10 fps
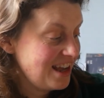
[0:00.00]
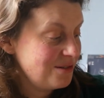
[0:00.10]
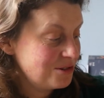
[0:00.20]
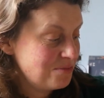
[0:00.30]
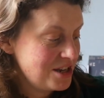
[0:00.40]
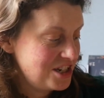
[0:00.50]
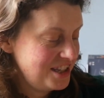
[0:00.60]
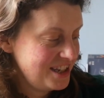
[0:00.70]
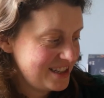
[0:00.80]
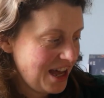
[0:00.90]
I would measure
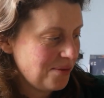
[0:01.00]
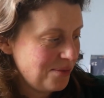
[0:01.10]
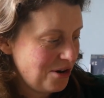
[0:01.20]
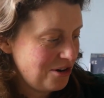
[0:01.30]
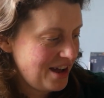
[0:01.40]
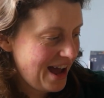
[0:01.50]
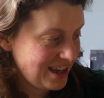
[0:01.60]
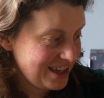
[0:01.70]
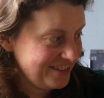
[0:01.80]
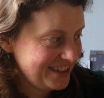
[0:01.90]
these out more
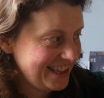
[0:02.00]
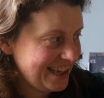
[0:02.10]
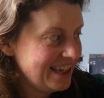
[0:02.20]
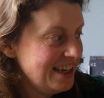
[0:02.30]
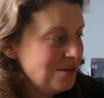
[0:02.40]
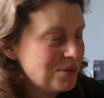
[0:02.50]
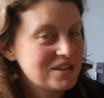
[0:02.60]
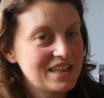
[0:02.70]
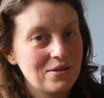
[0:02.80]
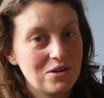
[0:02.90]
accurately,
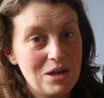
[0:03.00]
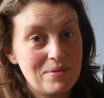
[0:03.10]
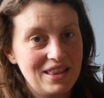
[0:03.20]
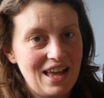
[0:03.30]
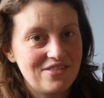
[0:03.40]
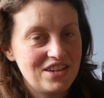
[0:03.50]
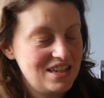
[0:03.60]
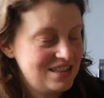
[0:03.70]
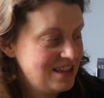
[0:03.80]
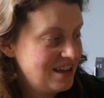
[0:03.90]
because that would have made my life
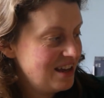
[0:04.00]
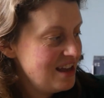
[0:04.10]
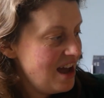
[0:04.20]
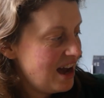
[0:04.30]
easier.